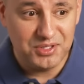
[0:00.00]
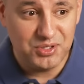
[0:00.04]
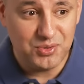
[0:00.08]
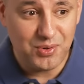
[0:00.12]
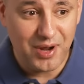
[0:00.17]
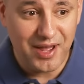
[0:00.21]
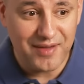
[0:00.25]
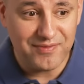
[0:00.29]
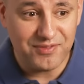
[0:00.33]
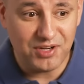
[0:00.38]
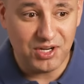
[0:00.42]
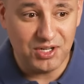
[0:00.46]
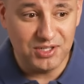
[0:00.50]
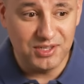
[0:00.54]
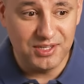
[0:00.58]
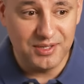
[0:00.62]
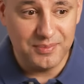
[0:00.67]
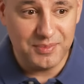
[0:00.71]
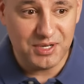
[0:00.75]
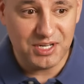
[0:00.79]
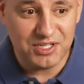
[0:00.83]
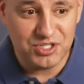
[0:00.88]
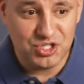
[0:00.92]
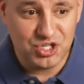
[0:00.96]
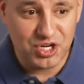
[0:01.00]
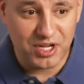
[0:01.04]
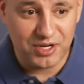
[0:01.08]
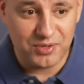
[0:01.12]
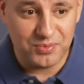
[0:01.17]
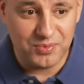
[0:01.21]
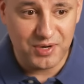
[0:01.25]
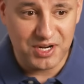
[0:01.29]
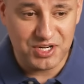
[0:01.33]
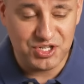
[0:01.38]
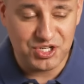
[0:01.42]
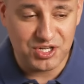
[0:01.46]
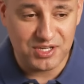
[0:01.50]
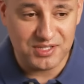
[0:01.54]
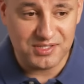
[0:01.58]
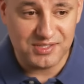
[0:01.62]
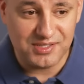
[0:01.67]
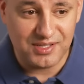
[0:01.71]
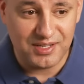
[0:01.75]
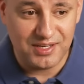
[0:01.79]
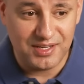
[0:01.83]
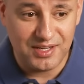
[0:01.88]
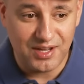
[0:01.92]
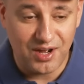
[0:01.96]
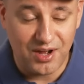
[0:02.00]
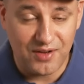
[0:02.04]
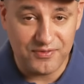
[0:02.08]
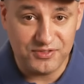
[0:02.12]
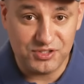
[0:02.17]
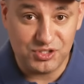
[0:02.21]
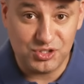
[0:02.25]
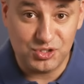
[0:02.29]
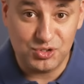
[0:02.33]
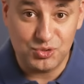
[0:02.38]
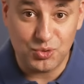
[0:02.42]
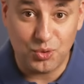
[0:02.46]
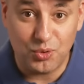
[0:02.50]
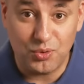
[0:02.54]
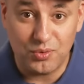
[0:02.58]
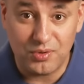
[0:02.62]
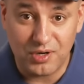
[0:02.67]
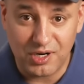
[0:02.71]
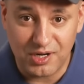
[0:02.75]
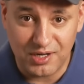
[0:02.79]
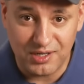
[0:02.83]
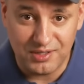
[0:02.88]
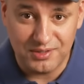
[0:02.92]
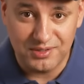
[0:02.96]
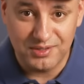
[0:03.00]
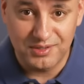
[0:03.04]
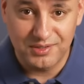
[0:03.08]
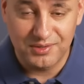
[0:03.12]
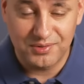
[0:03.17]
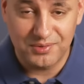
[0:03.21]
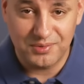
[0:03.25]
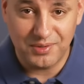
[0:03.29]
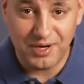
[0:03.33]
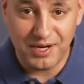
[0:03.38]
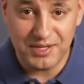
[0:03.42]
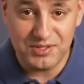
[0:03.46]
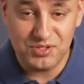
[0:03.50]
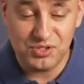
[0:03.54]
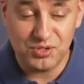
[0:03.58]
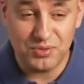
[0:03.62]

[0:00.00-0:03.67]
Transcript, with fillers: you have unlimited generations of Sora, right?